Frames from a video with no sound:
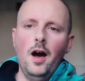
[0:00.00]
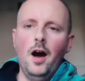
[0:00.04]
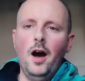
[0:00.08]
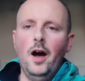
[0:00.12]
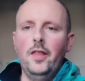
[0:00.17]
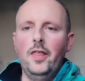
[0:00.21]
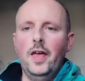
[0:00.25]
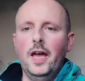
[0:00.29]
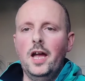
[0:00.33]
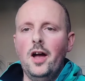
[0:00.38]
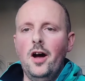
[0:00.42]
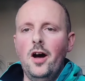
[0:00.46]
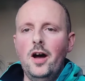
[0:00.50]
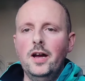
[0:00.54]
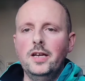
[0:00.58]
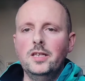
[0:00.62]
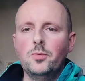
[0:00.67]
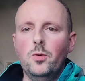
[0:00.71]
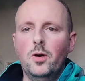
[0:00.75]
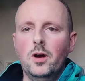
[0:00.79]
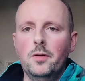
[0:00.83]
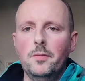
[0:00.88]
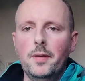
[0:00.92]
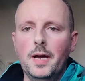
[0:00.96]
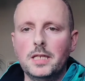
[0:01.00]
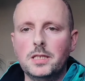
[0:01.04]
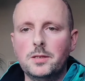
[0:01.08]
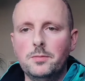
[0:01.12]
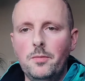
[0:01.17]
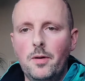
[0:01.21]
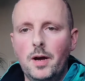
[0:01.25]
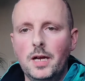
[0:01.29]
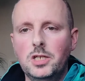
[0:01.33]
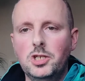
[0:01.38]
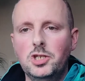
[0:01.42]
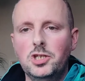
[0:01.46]
Hi there guys, welcome back
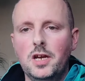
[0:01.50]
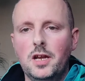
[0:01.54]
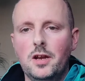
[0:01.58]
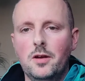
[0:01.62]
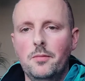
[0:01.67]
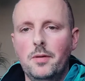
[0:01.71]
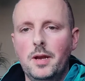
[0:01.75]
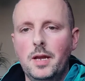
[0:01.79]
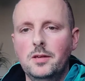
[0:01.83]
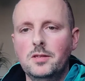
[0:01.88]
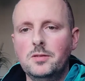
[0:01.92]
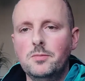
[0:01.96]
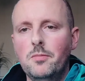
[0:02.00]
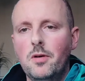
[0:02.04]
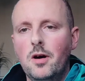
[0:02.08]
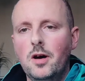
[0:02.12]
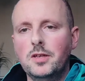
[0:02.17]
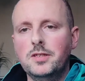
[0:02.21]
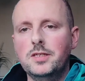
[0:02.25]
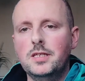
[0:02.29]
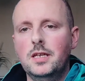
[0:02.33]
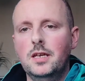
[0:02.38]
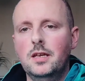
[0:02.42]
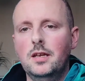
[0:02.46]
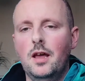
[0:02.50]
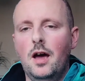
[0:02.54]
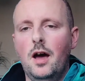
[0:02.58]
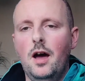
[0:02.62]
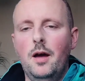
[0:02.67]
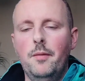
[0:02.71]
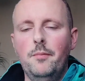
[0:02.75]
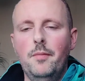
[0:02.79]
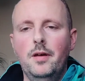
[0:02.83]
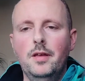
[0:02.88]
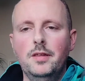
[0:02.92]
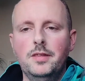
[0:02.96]
to my channel. My name's Martin.
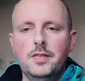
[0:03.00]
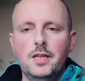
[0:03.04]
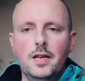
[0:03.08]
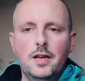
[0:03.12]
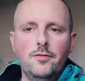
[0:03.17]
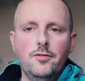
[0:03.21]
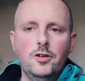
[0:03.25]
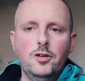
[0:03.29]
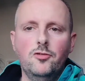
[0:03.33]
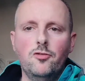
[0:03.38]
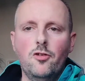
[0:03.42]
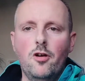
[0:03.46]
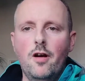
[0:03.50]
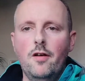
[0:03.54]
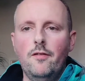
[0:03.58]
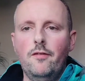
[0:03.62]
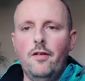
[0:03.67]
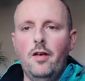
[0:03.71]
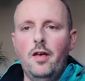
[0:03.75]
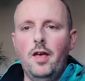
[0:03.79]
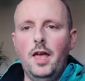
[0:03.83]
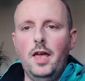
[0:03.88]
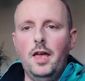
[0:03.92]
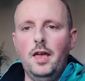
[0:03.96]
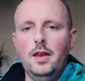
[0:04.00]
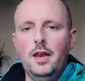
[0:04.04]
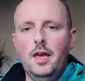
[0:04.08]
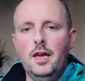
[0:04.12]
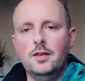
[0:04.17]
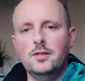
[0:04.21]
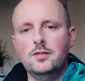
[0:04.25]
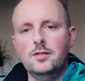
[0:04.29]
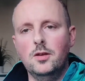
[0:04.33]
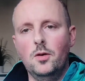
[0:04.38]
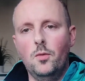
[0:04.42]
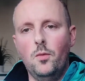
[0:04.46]
I'm a delivery driver in
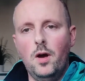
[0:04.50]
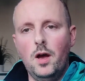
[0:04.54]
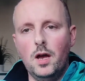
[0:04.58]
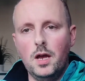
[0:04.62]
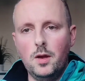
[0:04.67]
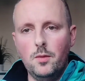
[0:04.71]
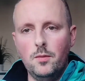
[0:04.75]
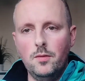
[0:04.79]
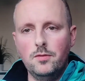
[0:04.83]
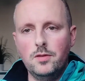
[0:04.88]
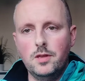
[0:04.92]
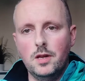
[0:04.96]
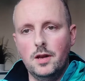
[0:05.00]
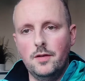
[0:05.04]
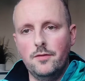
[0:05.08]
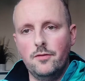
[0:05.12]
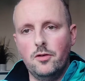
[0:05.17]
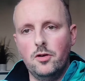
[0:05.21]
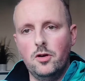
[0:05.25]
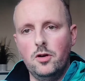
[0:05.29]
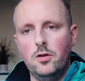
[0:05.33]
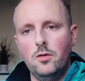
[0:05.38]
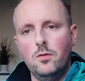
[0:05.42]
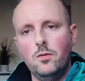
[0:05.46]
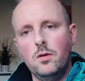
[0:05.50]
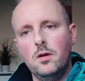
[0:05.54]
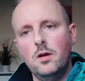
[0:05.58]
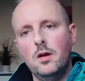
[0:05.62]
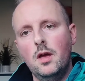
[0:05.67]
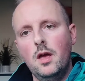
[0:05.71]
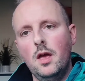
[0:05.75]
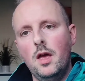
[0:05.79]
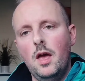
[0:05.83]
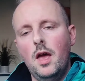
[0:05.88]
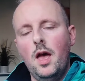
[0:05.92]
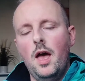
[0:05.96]
Exeter working with Deliveroo,
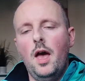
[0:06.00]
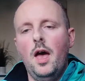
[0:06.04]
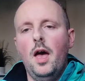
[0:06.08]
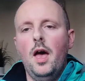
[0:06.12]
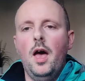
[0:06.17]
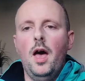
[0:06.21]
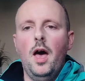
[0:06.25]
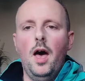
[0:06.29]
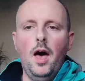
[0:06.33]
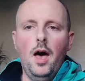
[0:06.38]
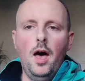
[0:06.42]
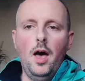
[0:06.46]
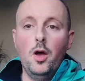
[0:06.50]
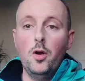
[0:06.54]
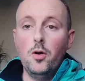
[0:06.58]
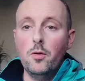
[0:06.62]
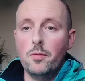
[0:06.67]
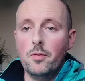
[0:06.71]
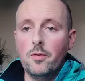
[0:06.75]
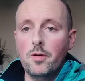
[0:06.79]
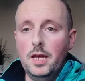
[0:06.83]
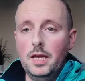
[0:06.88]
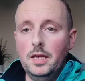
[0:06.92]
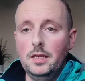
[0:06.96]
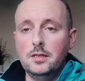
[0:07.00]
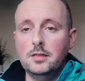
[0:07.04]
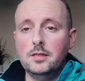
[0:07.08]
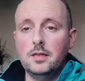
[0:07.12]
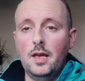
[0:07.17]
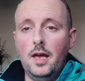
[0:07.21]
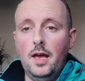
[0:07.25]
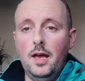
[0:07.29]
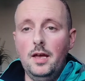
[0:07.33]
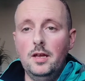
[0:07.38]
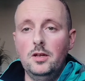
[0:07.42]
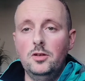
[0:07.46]
Uber Eats
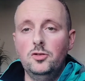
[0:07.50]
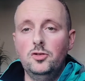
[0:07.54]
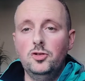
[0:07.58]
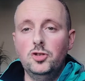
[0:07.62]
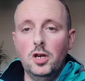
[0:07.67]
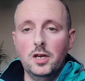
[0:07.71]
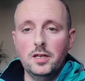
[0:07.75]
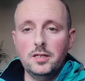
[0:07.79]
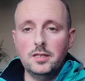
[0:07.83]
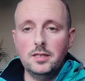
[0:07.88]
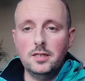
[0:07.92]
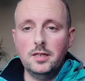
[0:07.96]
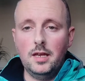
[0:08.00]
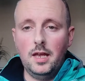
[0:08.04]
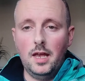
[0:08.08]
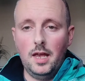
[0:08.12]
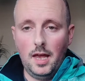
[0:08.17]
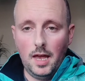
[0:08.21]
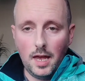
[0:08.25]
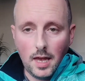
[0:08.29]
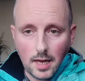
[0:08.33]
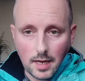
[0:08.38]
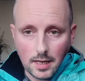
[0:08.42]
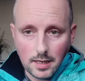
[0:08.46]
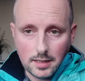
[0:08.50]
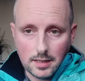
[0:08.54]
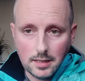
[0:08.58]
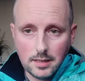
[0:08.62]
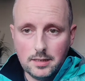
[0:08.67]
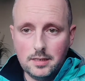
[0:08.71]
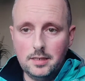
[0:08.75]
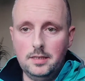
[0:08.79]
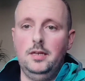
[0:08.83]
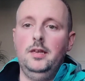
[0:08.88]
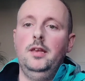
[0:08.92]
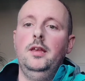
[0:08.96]
and Just
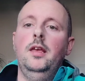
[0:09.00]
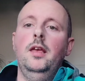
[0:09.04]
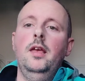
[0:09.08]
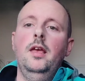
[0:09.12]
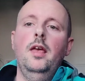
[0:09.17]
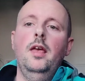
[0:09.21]
Eat.